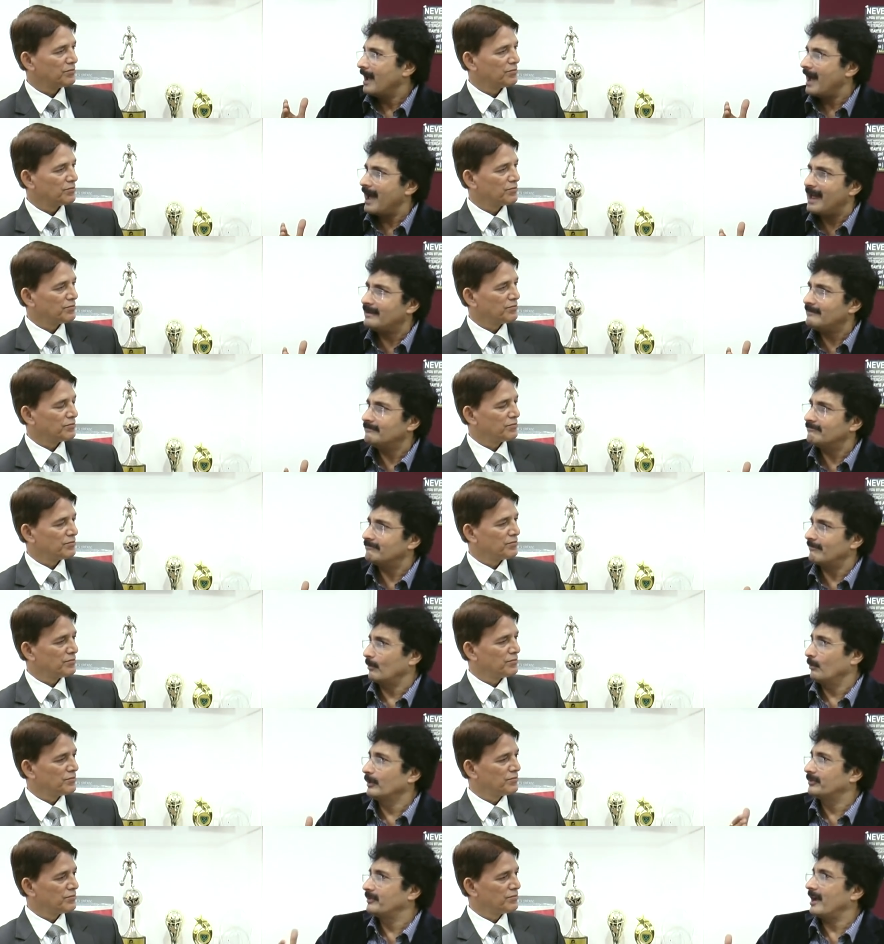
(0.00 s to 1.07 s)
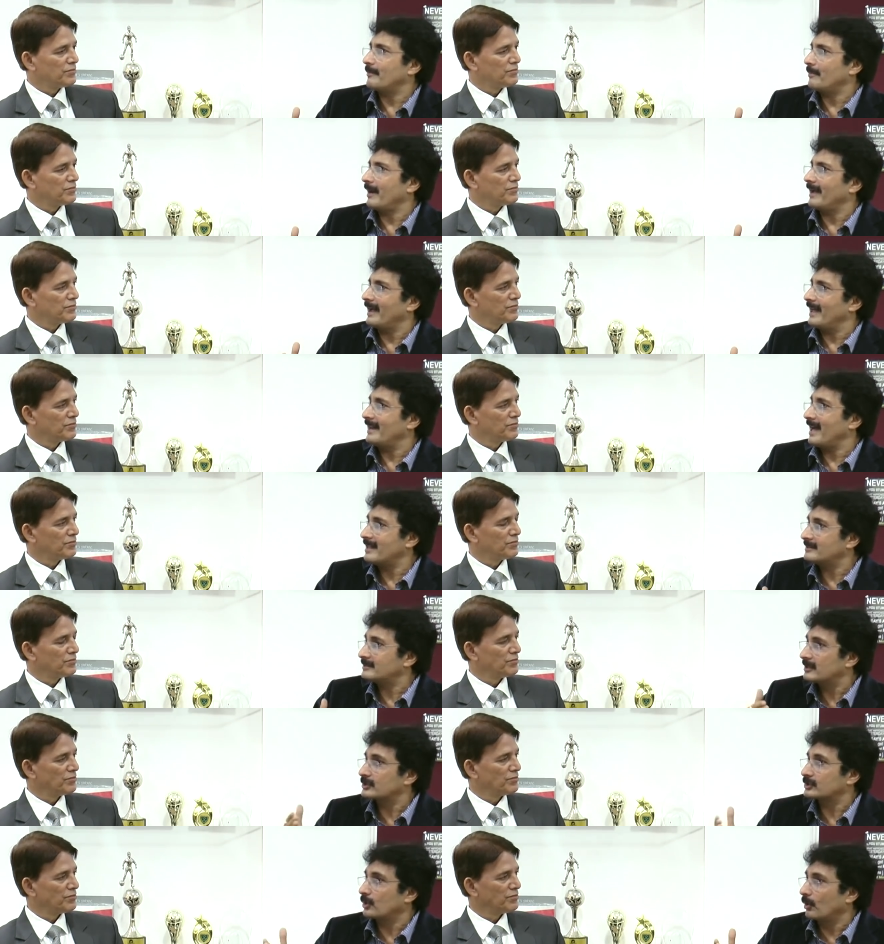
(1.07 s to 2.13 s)
Speaker 1: and would thereby enhance
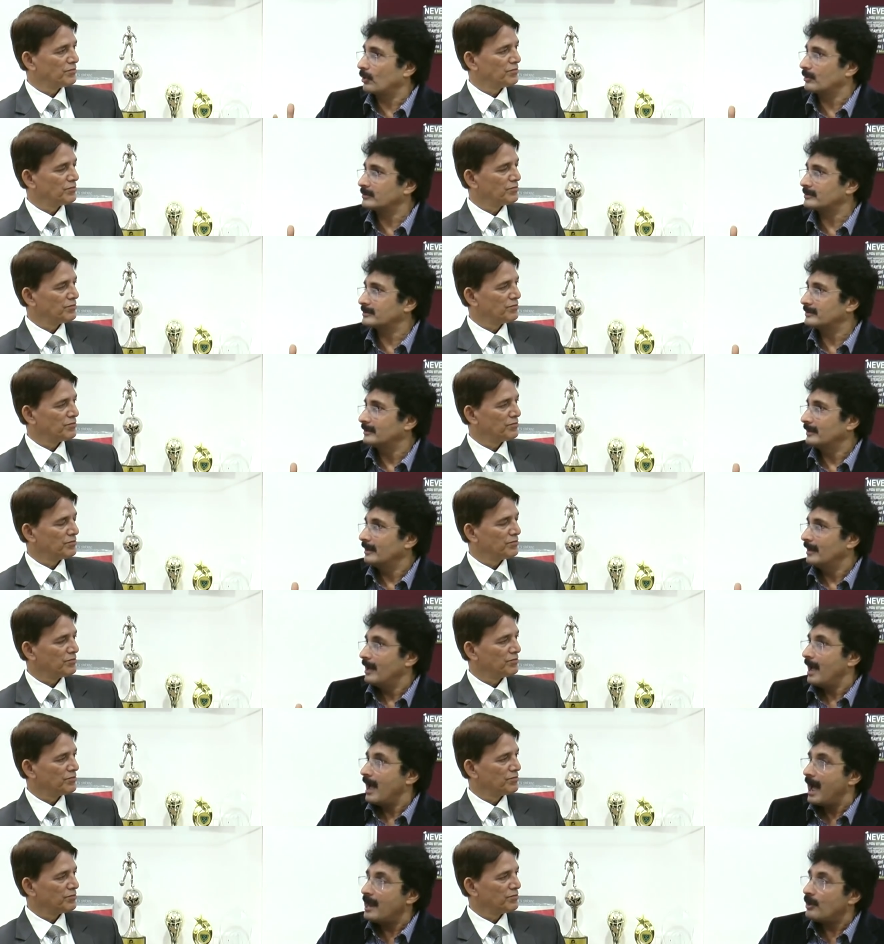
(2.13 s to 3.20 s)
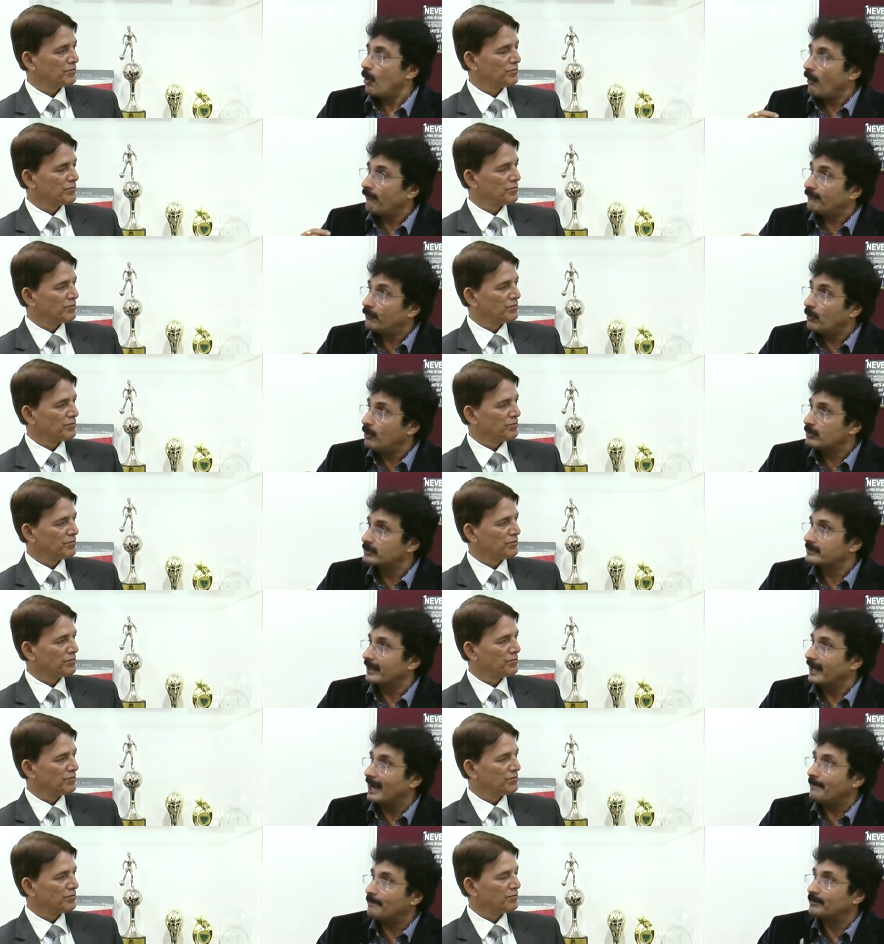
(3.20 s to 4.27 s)
the scores and of course
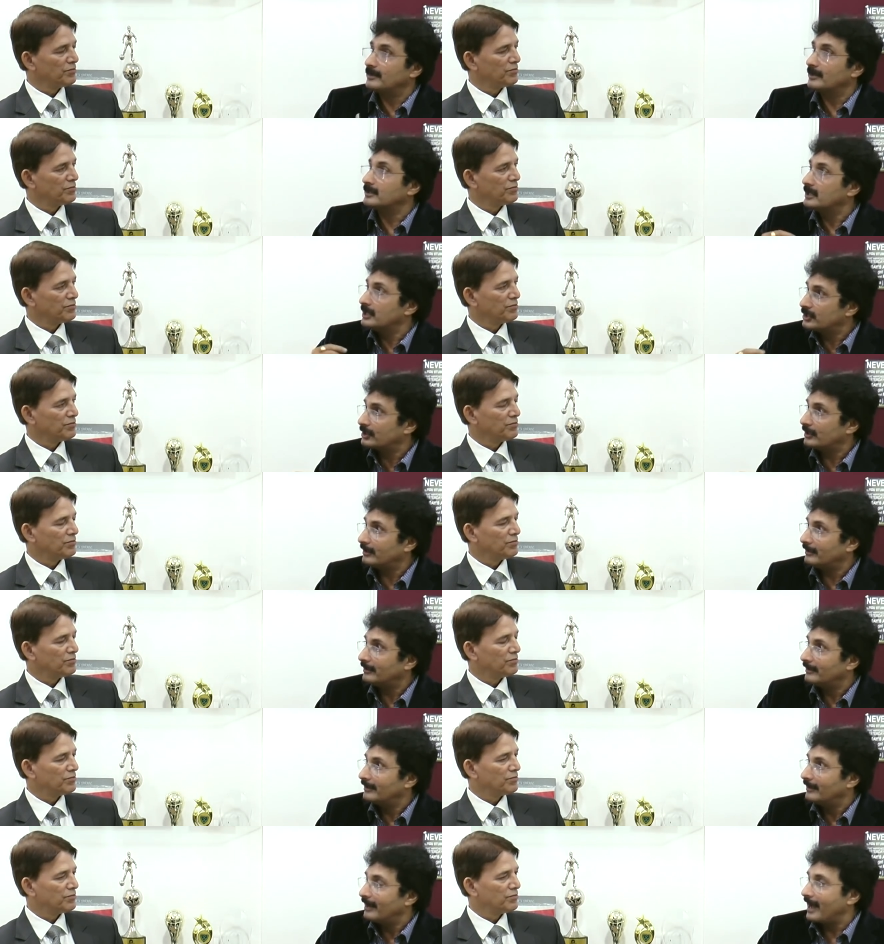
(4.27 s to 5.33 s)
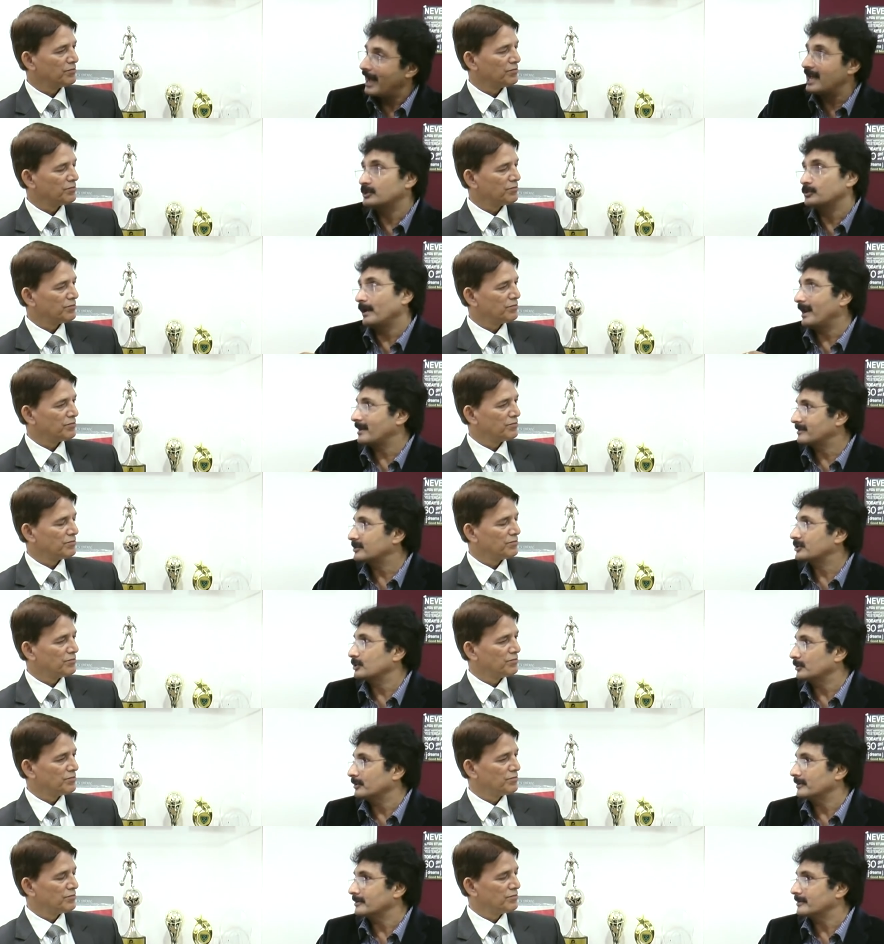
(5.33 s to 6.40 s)
help the teacher as well as the
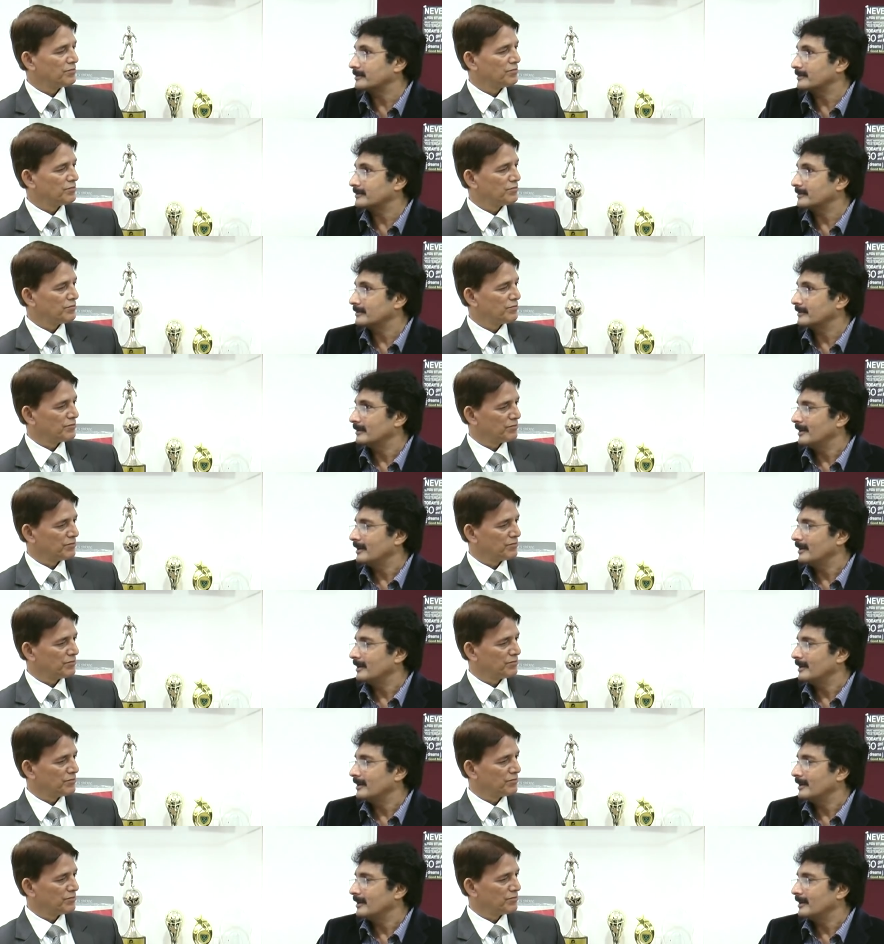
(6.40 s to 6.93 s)
students.